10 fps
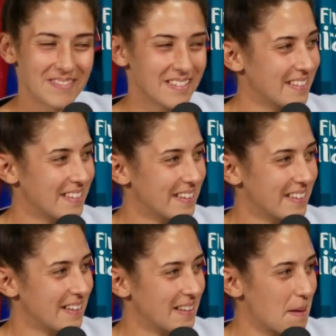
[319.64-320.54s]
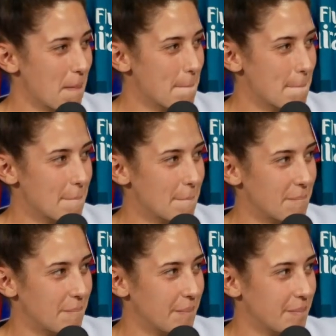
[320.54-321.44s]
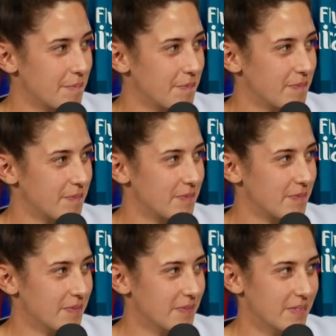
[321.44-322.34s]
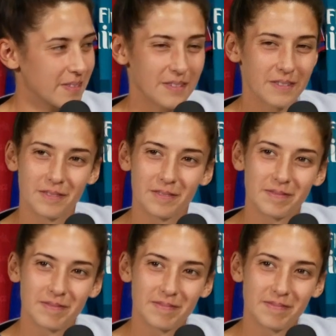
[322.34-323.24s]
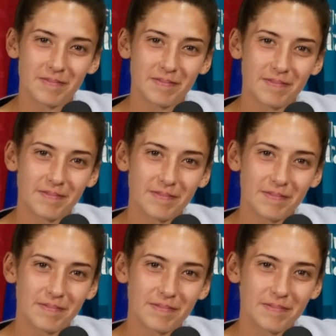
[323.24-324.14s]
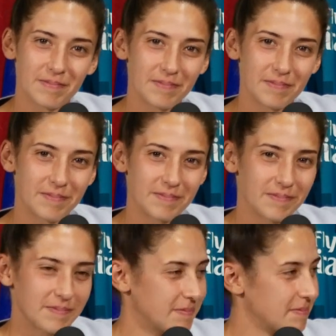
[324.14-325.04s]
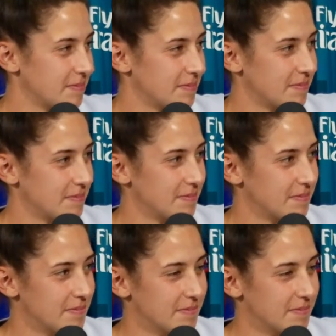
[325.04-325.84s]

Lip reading: This person isn't speaking.